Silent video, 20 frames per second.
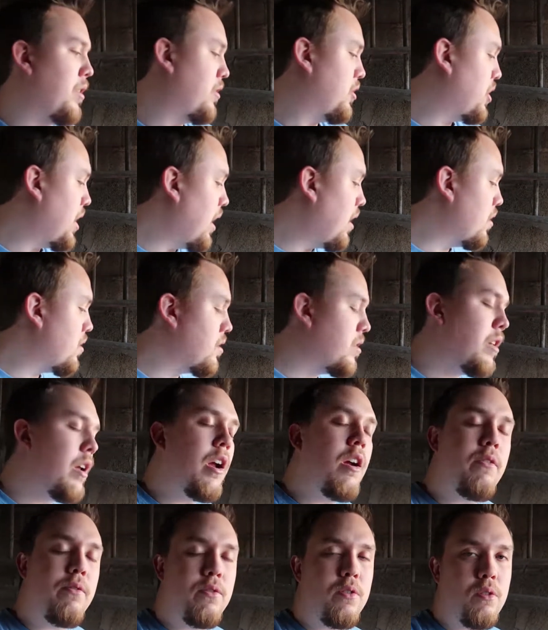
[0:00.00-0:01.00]
change the
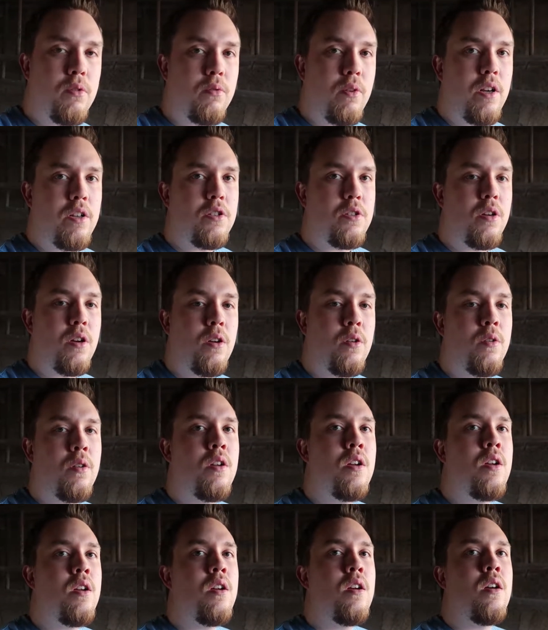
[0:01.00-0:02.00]
air-fuel ratio
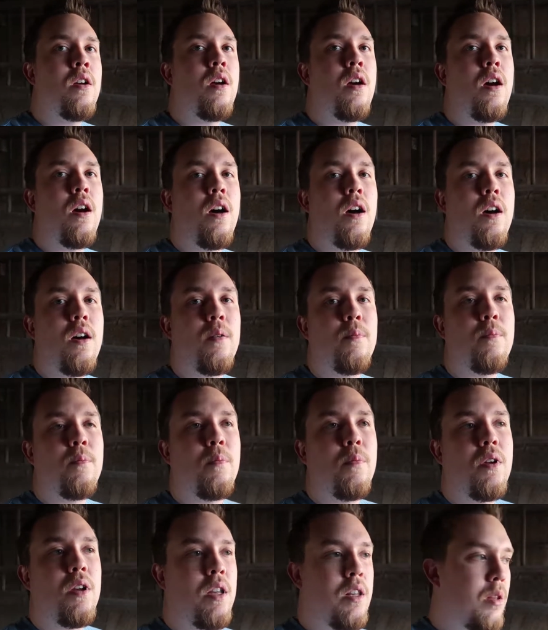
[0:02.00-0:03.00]

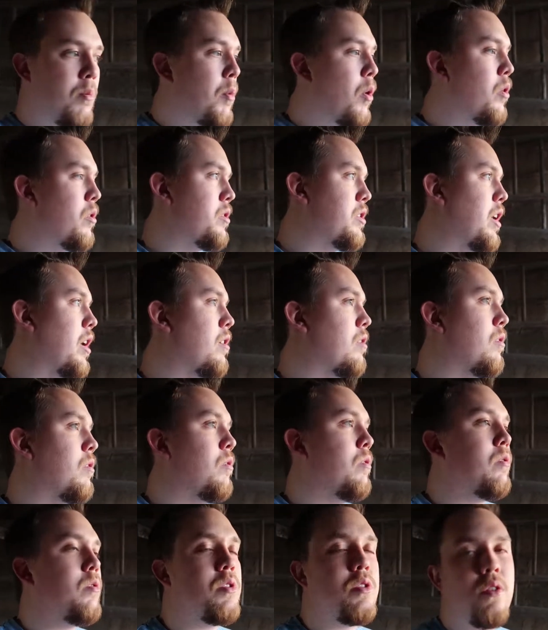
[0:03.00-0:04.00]
in the
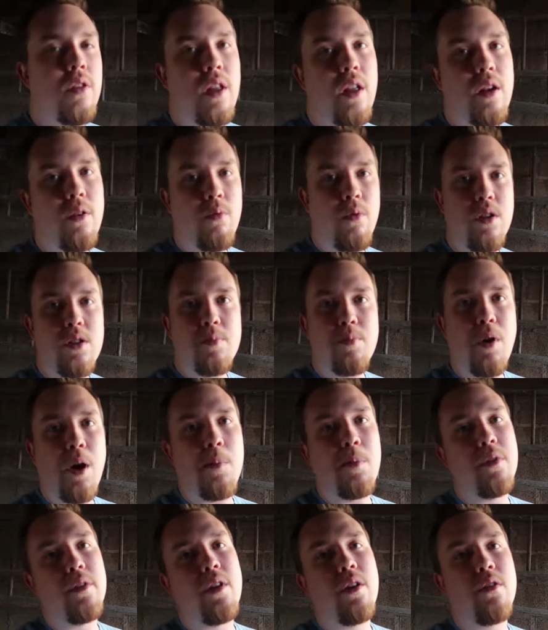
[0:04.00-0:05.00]
motorcycle so that it runs
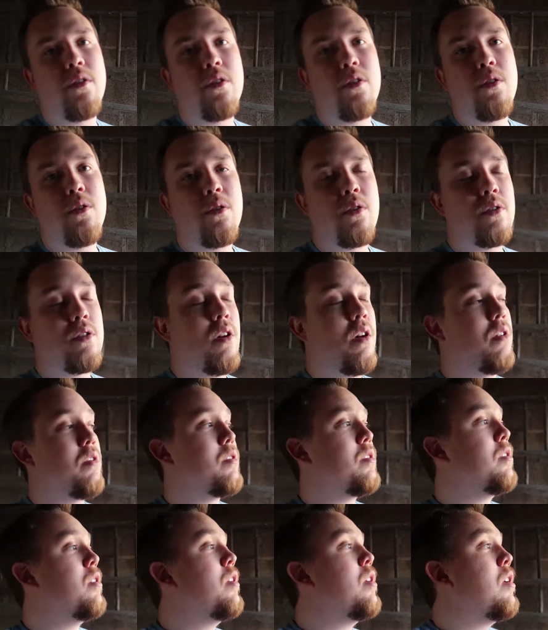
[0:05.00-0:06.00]
properly on the new
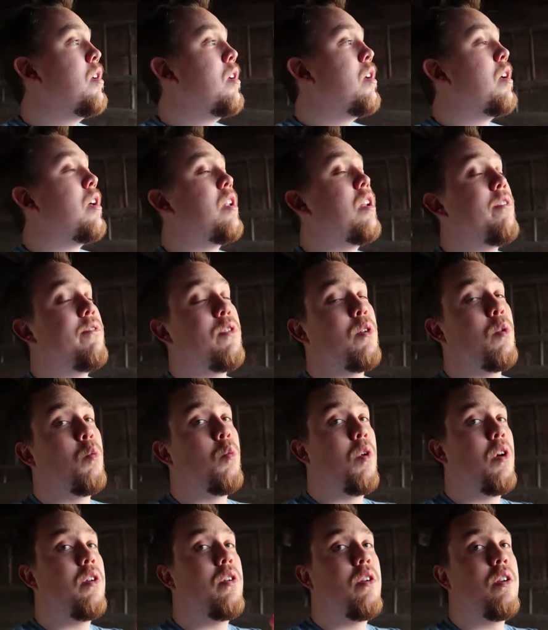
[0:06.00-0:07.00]
exhaust. And if you're
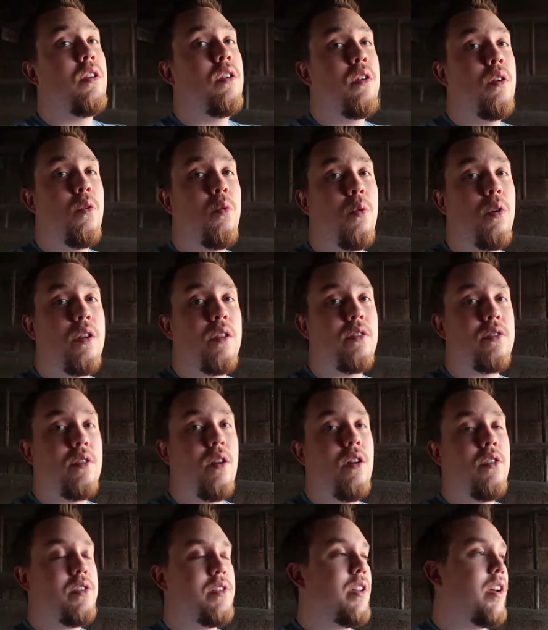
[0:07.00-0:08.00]
wondering what
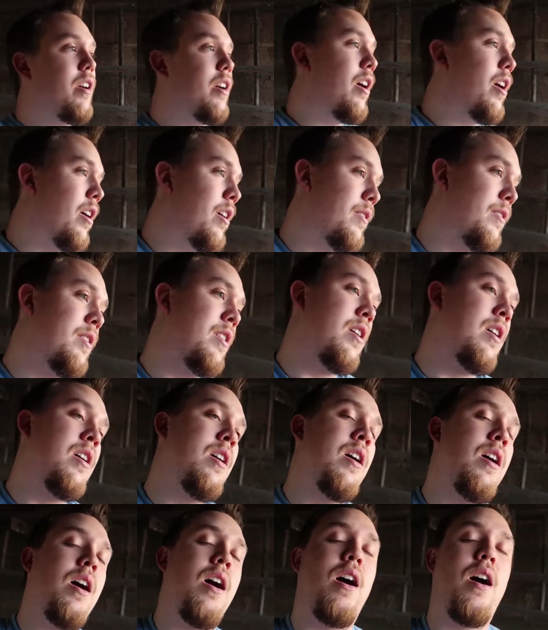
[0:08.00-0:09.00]
exhaust I got
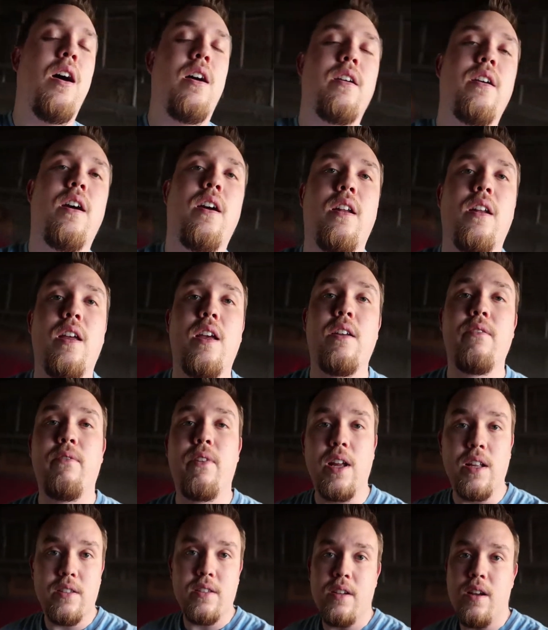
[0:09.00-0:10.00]
a
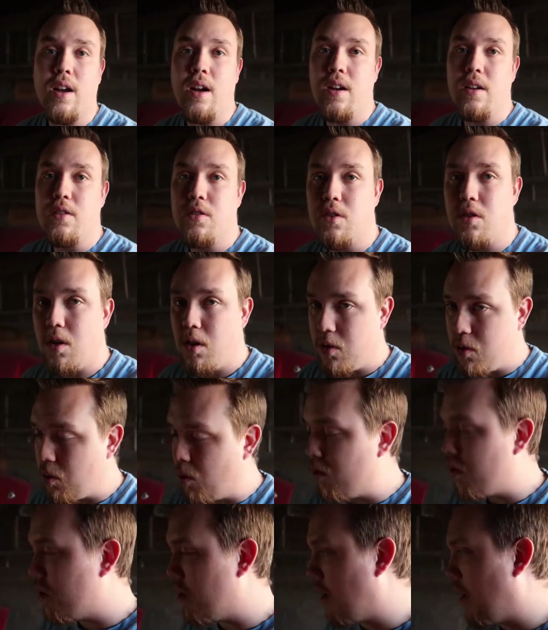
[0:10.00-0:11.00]
Vance & Hines
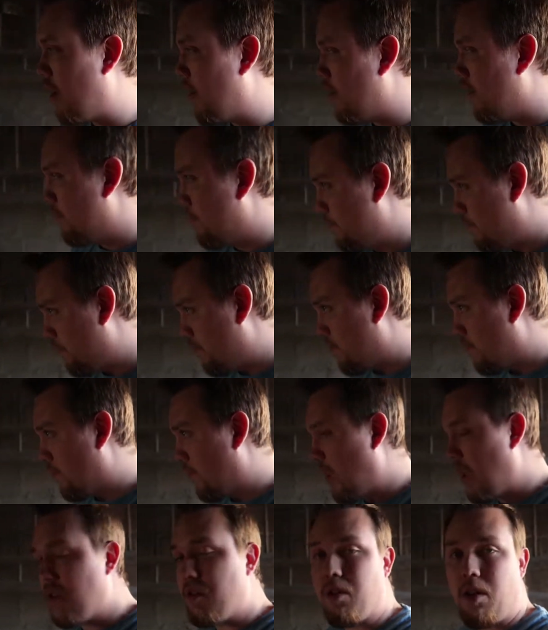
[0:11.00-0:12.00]
short shot
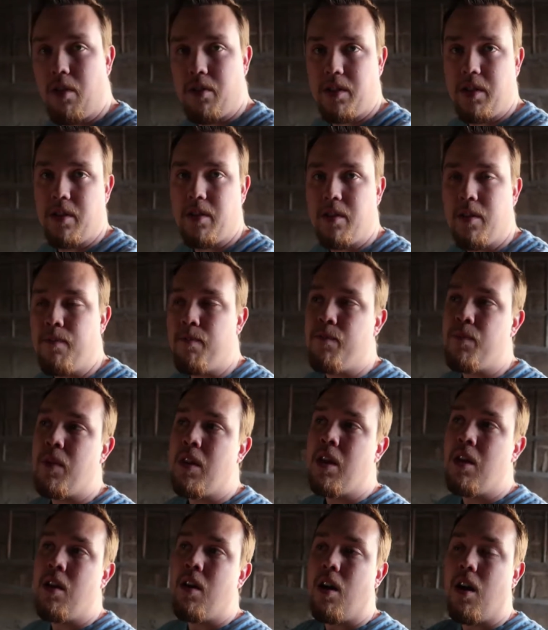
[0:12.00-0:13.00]
exhaust system.
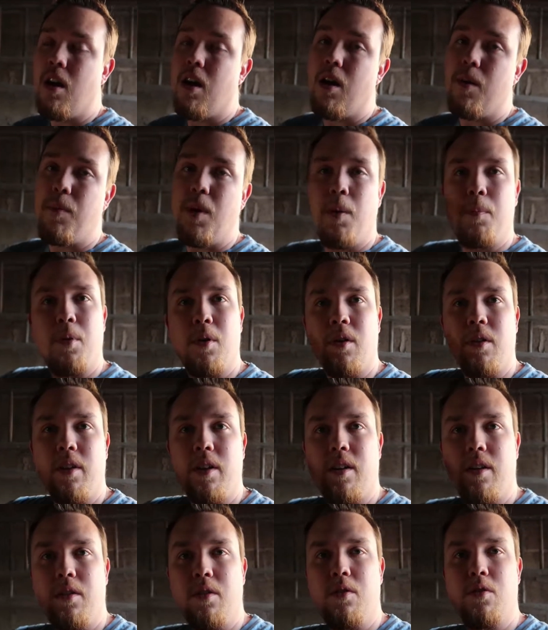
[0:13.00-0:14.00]
I'll put a
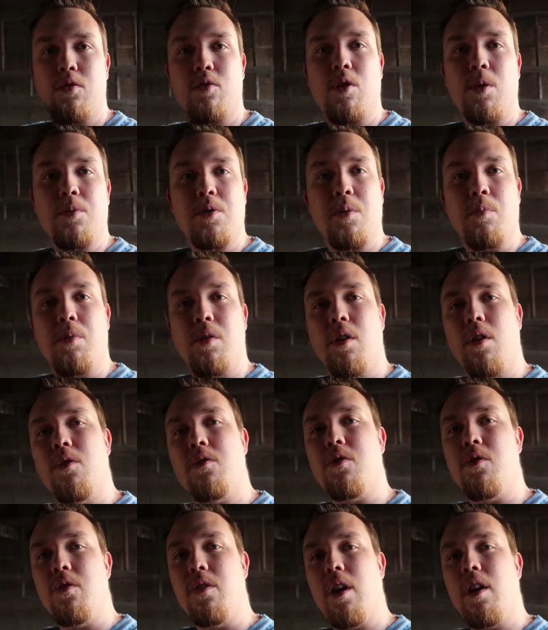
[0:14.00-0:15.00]
link in the description below
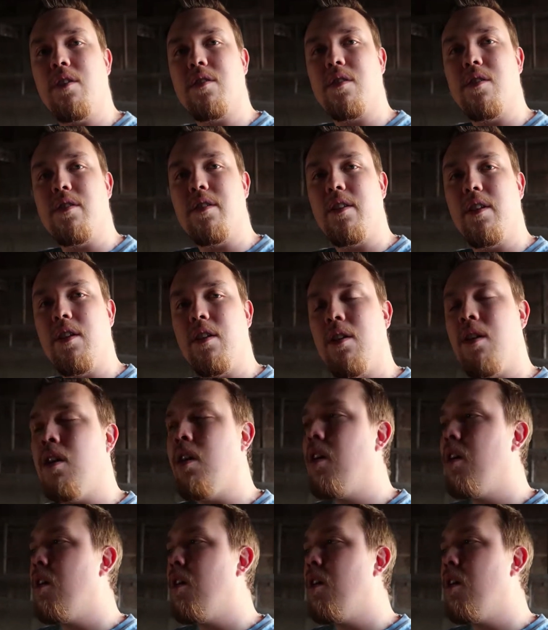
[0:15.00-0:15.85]
so you guys can see